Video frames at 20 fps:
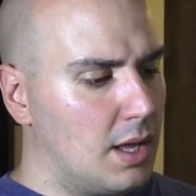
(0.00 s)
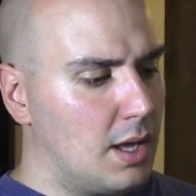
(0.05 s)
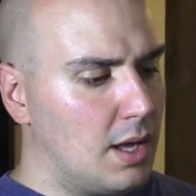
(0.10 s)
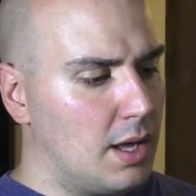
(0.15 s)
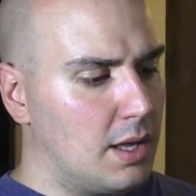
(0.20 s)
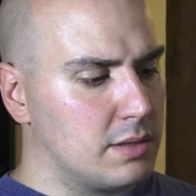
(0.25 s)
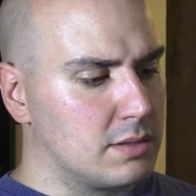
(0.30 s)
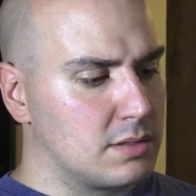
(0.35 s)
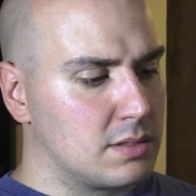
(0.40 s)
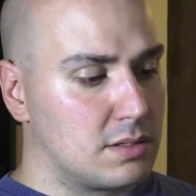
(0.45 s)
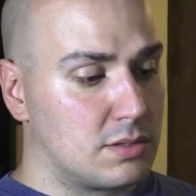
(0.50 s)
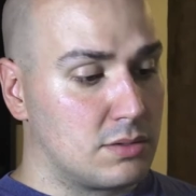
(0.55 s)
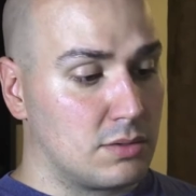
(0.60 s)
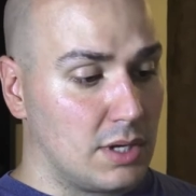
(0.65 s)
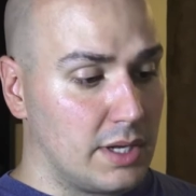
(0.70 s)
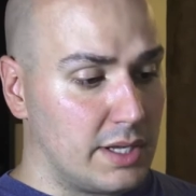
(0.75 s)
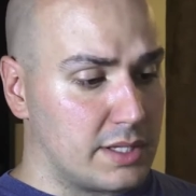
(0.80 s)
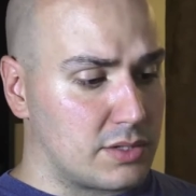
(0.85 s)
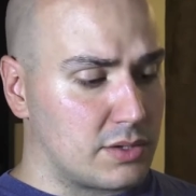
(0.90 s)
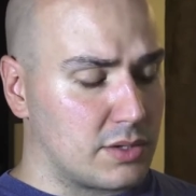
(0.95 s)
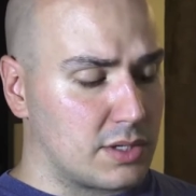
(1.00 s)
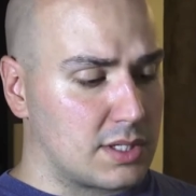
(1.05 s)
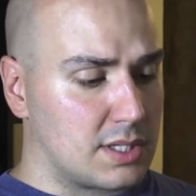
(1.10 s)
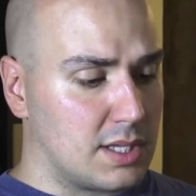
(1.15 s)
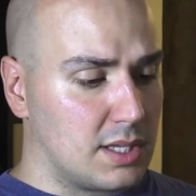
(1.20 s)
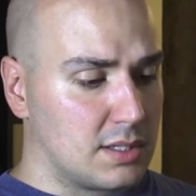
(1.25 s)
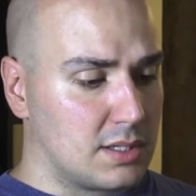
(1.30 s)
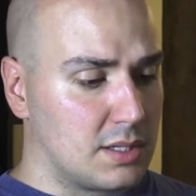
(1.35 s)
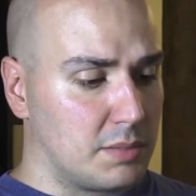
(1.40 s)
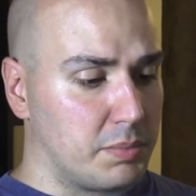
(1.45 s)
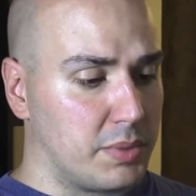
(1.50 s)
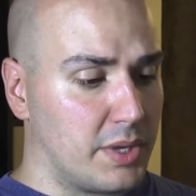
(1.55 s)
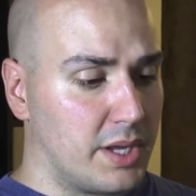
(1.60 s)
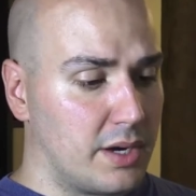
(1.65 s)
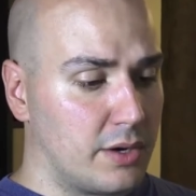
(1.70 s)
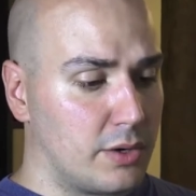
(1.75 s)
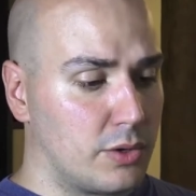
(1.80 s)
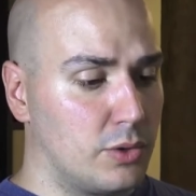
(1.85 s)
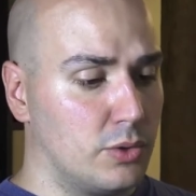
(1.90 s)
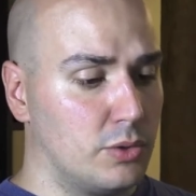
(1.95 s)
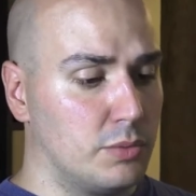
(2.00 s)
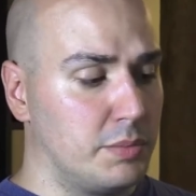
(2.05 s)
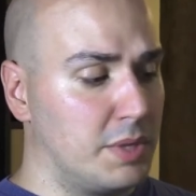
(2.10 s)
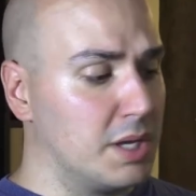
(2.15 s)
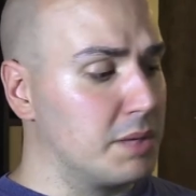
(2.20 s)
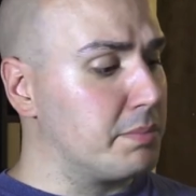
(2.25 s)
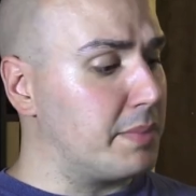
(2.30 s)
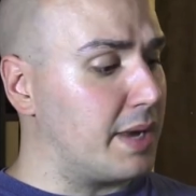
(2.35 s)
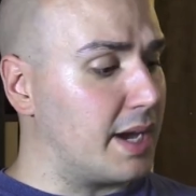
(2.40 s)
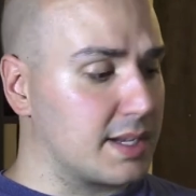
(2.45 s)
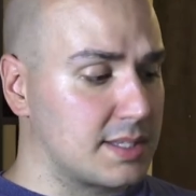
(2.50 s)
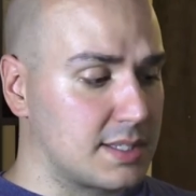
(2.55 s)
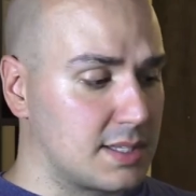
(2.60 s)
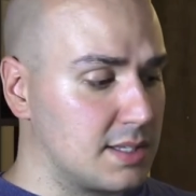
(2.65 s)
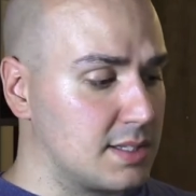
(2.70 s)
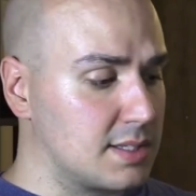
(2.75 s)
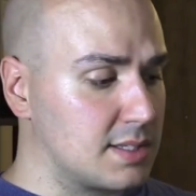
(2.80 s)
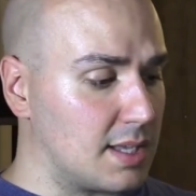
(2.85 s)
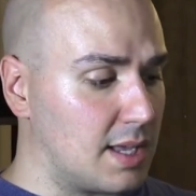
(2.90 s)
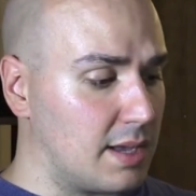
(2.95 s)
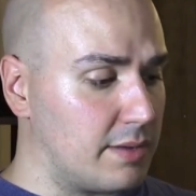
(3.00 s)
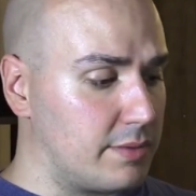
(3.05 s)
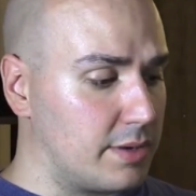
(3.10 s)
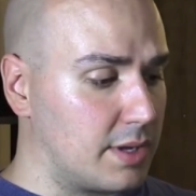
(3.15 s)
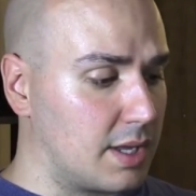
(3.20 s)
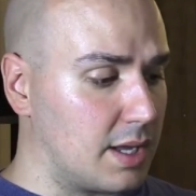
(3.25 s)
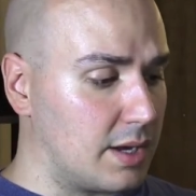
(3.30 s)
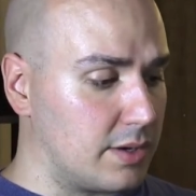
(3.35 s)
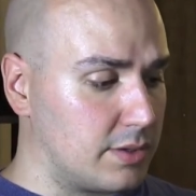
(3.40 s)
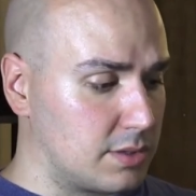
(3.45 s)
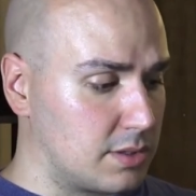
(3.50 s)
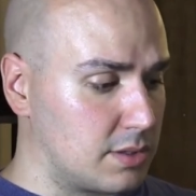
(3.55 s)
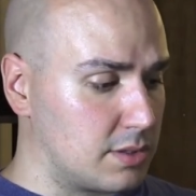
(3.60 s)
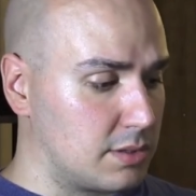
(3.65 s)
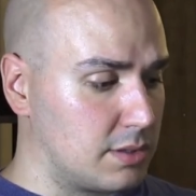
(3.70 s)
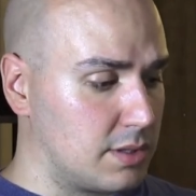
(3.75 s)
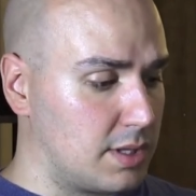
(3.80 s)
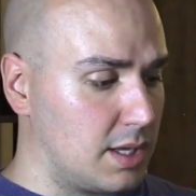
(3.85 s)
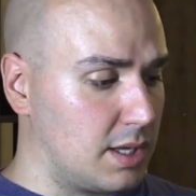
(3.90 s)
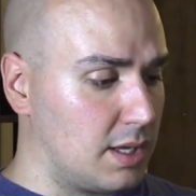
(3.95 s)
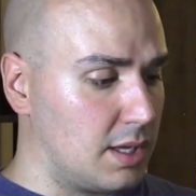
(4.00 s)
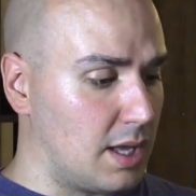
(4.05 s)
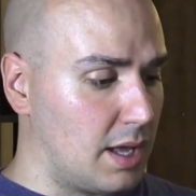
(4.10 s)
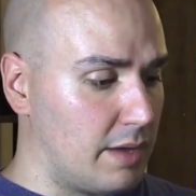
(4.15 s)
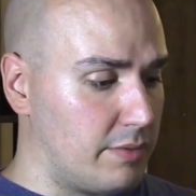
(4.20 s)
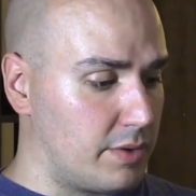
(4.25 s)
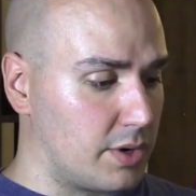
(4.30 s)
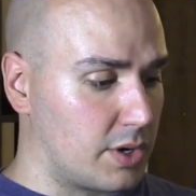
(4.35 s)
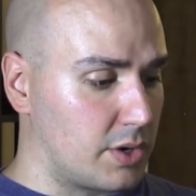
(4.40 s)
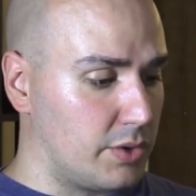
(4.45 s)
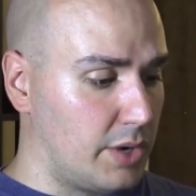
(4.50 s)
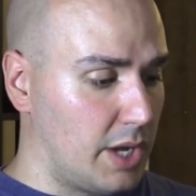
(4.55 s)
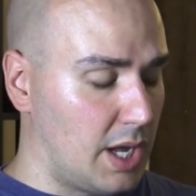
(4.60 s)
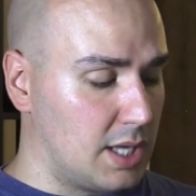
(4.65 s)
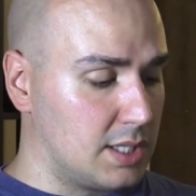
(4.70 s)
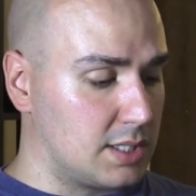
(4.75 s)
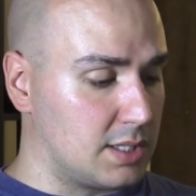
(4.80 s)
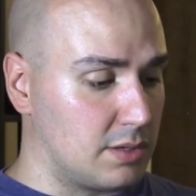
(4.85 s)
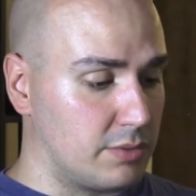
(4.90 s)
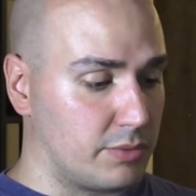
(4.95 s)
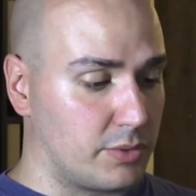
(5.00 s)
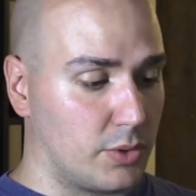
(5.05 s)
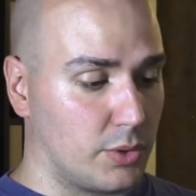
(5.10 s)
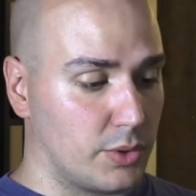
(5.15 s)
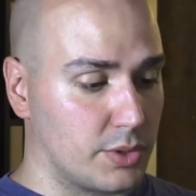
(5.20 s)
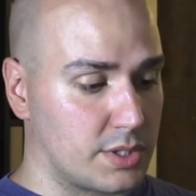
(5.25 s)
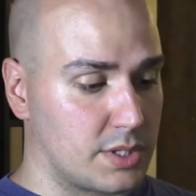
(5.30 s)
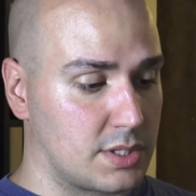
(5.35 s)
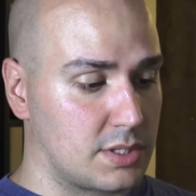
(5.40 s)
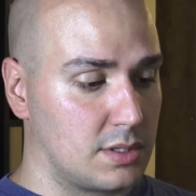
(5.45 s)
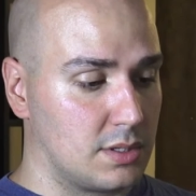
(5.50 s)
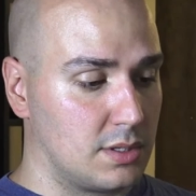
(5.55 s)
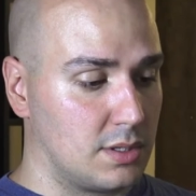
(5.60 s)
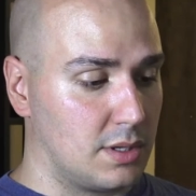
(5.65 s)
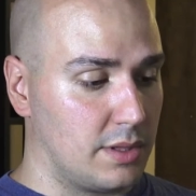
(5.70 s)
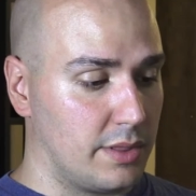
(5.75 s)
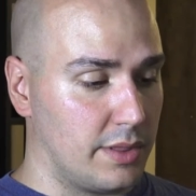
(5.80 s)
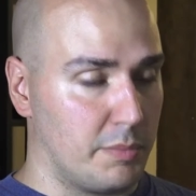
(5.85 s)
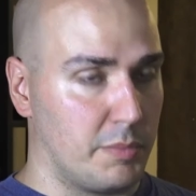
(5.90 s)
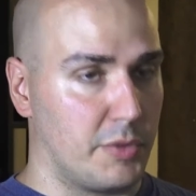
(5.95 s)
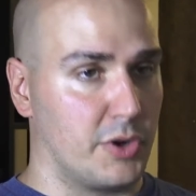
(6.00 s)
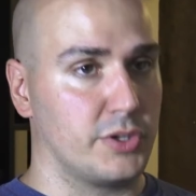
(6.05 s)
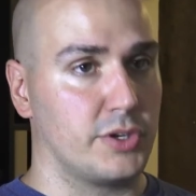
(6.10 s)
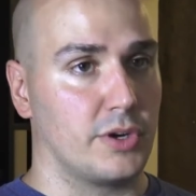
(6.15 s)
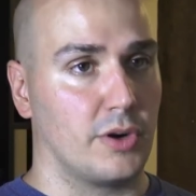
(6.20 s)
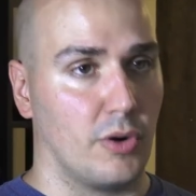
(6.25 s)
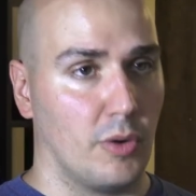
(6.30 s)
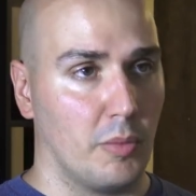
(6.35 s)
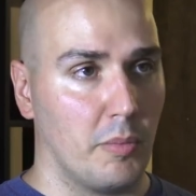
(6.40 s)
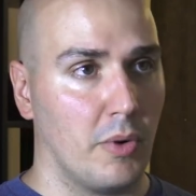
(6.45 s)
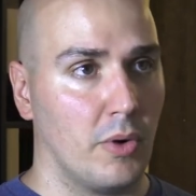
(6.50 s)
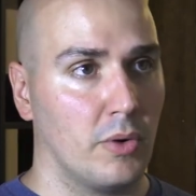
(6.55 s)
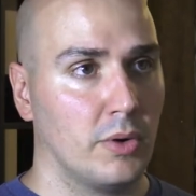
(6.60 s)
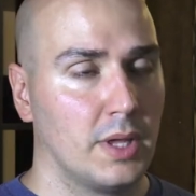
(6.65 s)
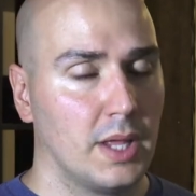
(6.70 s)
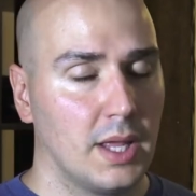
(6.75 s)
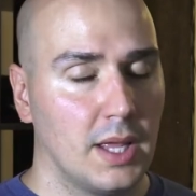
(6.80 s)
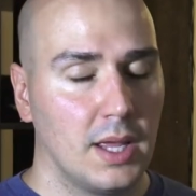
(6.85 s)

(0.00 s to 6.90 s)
And to a lesser extent, the player who min-maxes every character they ever create, and of course, the murder hobo.